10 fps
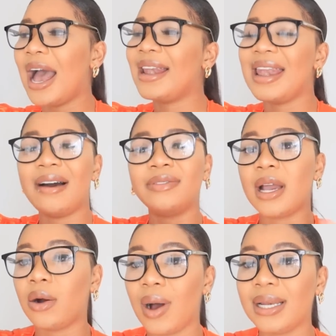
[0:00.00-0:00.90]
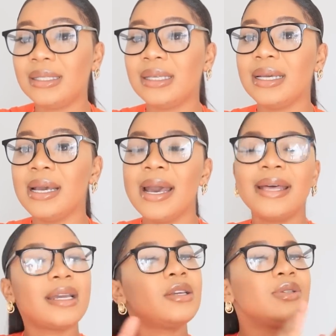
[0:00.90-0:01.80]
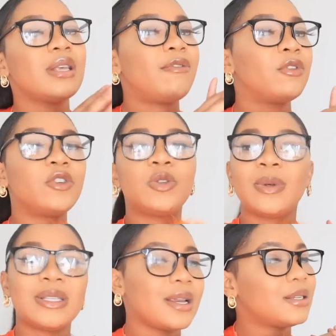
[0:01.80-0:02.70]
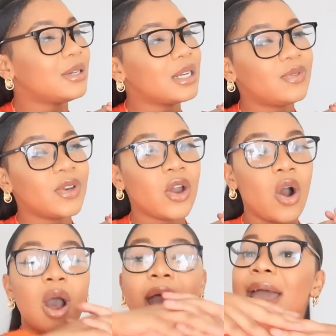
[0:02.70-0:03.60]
I love their quality. Thank you, Zaful, for sponsoring today's video.